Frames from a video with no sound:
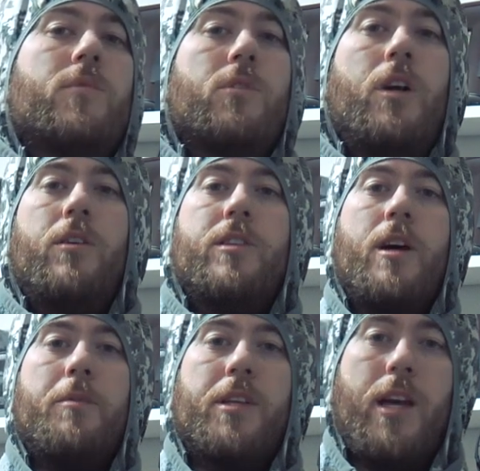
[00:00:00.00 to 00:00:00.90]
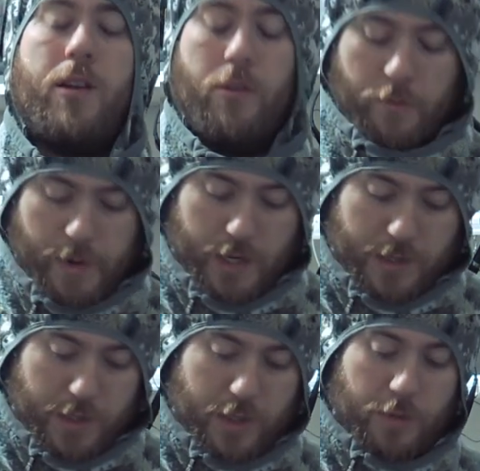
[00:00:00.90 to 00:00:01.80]
right on top of the kangaroo
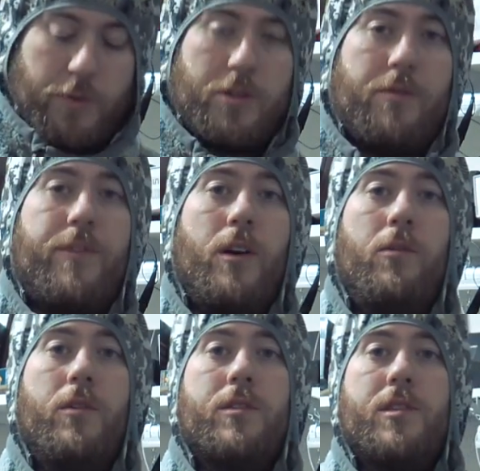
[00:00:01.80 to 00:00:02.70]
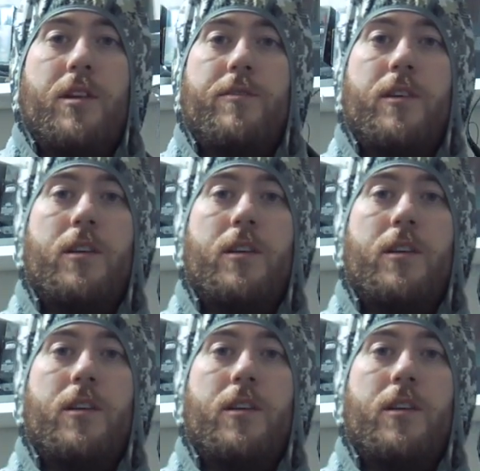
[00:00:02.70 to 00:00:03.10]
pouch that you can put your phone and stuff in.